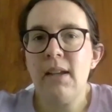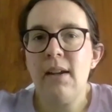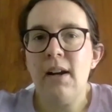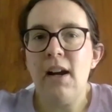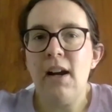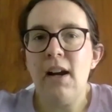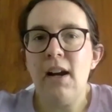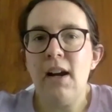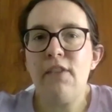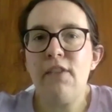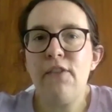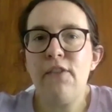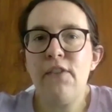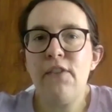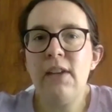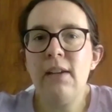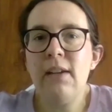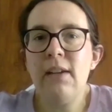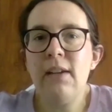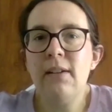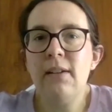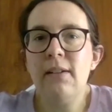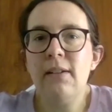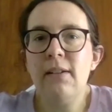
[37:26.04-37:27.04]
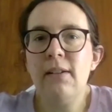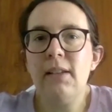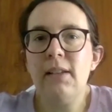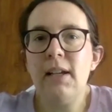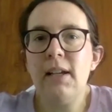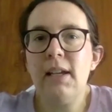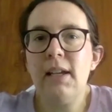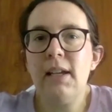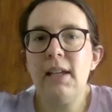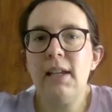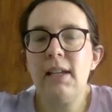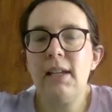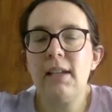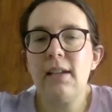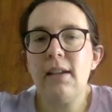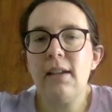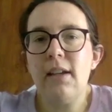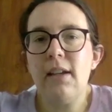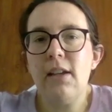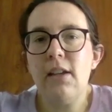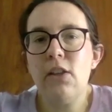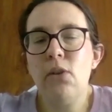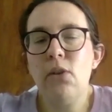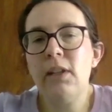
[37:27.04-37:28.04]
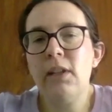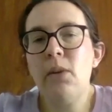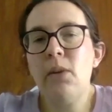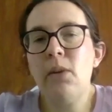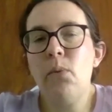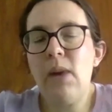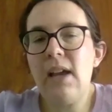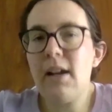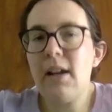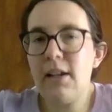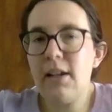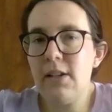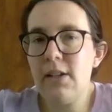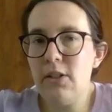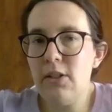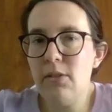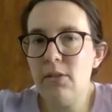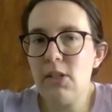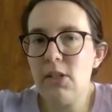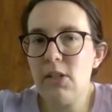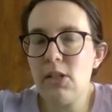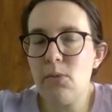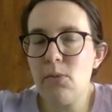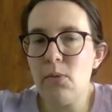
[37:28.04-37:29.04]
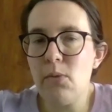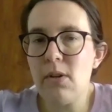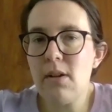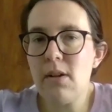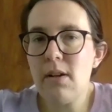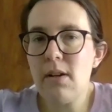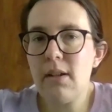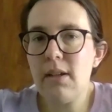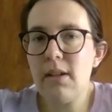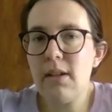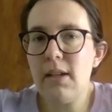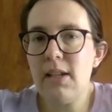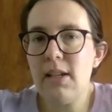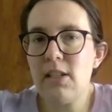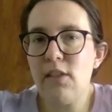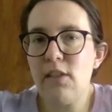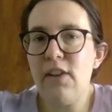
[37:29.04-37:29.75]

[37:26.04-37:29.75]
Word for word: I feel like the only way I could do this work